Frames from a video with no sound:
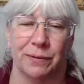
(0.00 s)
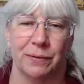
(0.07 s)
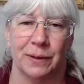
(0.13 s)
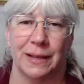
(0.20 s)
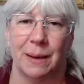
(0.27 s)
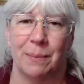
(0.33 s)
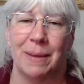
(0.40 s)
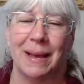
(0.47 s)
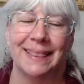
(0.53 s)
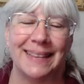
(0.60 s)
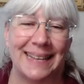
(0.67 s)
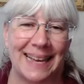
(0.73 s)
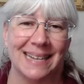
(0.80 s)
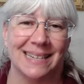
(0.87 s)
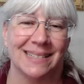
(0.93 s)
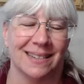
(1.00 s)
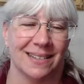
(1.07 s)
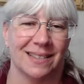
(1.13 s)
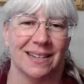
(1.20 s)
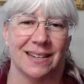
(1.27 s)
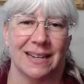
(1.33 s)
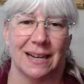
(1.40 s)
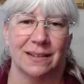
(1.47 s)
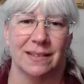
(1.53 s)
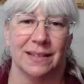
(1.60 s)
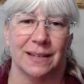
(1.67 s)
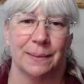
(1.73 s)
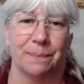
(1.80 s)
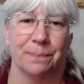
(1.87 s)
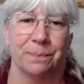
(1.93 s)
for them at the end to send out to
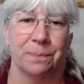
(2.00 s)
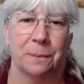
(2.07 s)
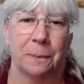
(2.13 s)
them.